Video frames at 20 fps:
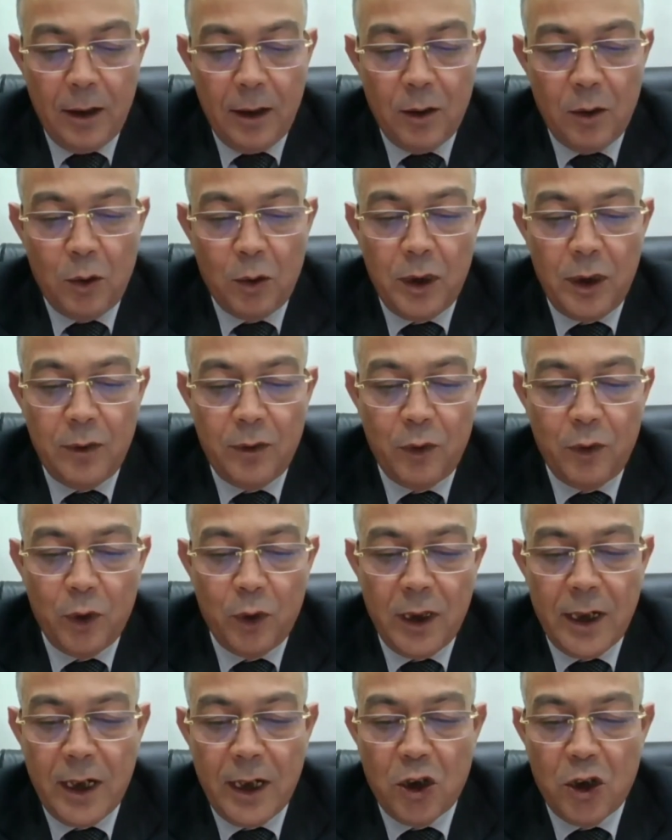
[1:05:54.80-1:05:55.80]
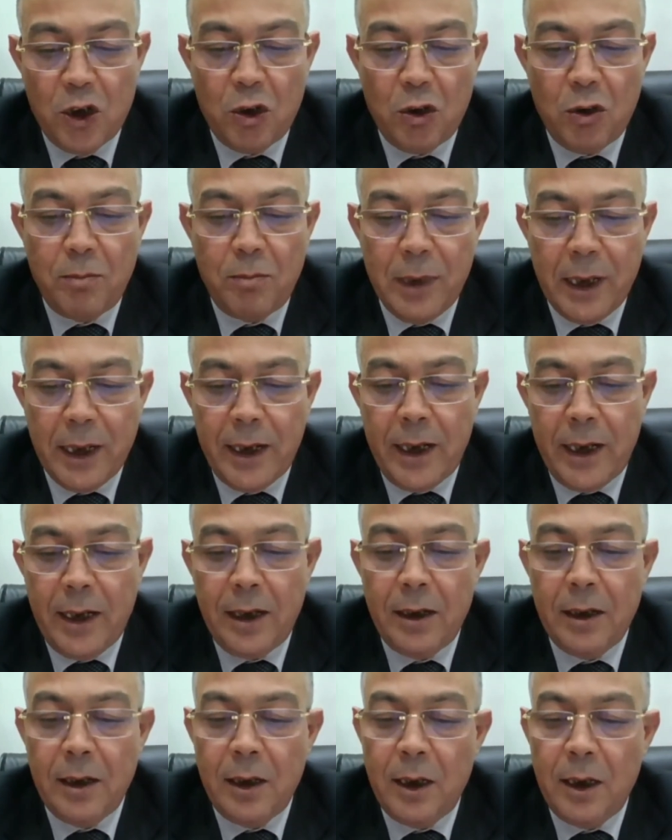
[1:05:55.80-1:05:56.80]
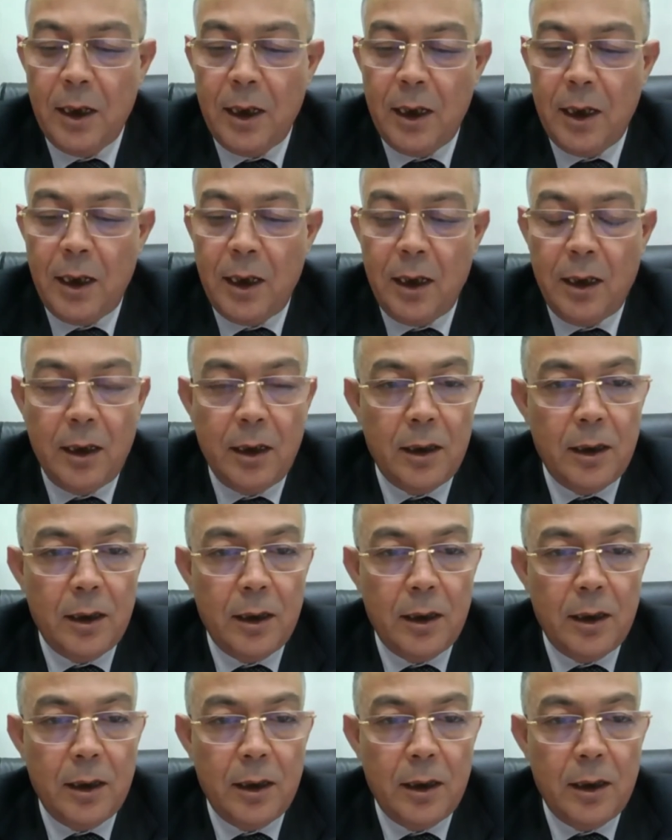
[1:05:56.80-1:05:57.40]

we will have coastal clusters